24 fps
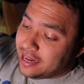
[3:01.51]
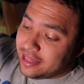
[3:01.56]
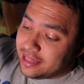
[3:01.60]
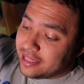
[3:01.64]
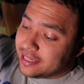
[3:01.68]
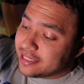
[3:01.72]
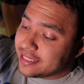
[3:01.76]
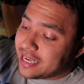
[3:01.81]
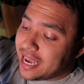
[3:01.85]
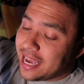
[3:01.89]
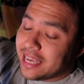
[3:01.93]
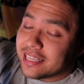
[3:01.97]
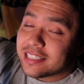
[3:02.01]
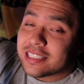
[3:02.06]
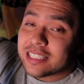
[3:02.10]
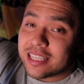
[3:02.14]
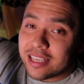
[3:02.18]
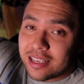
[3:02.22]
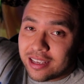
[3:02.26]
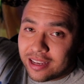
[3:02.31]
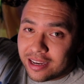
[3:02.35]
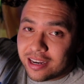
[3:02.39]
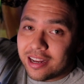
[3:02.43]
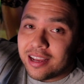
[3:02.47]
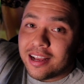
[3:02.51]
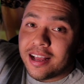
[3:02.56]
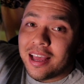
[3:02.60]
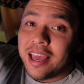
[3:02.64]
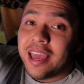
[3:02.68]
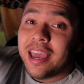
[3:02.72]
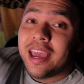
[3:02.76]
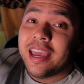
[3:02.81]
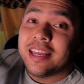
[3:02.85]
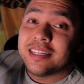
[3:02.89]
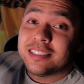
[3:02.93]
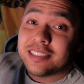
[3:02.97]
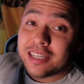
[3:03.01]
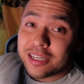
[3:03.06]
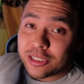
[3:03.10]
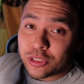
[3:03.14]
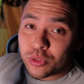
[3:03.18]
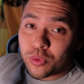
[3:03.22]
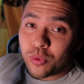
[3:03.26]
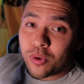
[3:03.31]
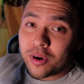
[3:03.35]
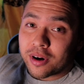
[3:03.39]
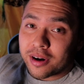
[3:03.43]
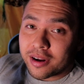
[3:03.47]
in this case, it
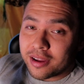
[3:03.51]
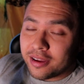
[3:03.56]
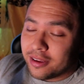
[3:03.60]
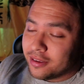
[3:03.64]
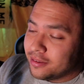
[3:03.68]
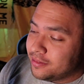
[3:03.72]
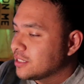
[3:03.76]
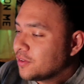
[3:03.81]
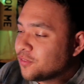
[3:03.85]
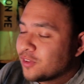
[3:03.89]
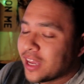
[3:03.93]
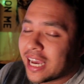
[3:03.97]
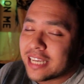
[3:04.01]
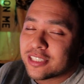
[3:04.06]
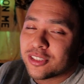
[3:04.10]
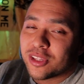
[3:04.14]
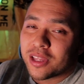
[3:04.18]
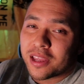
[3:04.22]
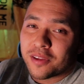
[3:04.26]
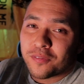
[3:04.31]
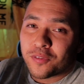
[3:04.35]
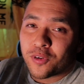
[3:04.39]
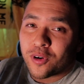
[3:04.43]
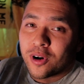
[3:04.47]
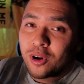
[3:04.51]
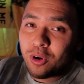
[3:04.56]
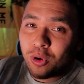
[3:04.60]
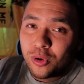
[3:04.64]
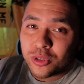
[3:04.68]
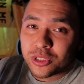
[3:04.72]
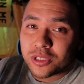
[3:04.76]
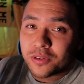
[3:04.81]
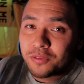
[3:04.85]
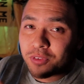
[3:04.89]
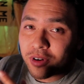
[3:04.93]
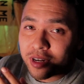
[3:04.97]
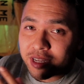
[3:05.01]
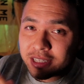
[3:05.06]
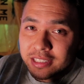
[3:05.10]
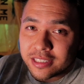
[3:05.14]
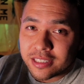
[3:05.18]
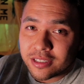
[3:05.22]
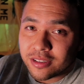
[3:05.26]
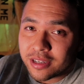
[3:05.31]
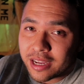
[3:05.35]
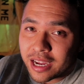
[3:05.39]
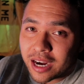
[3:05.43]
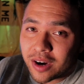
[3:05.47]
does work. So if you guys are looking for a holster for
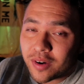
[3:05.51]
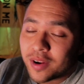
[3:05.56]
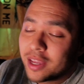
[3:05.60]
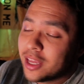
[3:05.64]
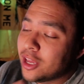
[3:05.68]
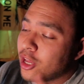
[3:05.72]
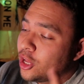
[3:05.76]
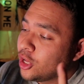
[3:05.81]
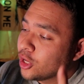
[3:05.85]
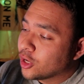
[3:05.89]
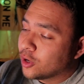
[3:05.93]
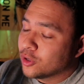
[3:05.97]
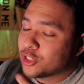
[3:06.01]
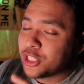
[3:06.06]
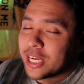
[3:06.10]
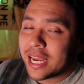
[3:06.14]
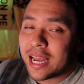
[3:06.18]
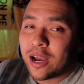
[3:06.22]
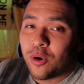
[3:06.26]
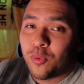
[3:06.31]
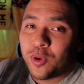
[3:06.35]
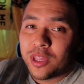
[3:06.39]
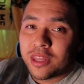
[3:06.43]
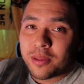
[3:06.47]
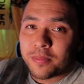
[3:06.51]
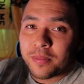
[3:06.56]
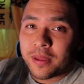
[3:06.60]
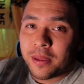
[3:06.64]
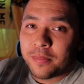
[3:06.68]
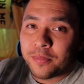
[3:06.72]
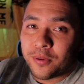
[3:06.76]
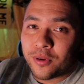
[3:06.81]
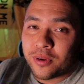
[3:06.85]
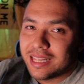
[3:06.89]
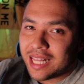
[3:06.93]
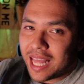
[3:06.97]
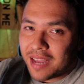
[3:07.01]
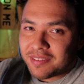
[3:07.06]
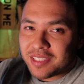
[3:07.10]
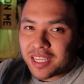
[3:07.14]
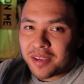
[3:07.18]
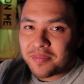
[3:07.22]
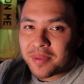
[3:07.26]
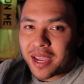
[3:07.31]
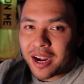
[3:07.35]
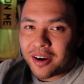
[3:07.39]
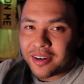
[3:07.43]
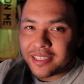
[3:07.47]
concealed carry, go check out We The People.
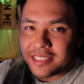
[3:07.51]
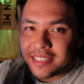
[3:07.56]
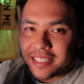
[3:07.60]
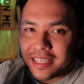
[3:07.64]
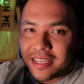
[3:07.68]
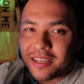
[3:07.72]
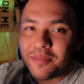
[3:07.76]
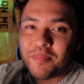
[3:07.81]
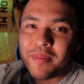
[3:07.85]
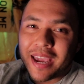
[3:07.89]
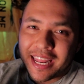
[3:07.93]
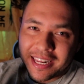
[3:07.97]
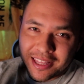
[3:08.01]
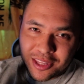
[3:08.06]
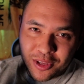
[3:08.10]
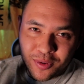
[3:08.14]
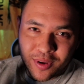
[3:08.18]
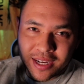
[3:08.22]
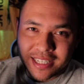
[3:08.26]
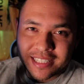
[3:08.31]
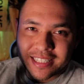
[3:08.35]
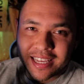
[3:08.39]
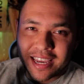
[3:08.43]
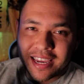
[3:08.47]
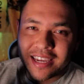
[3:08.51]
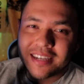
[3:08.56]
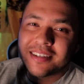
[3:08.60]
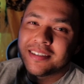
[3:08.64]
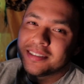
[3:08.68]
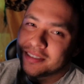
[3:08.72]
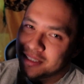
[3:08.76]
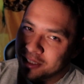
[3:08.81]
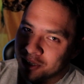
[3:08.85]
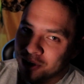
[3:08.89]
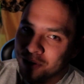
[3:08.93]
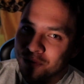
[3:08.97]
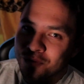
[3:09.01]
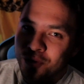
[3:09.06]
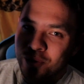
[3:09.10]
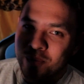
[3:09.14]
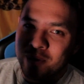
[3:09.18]
Lifetime guarantee, made in the USA, good for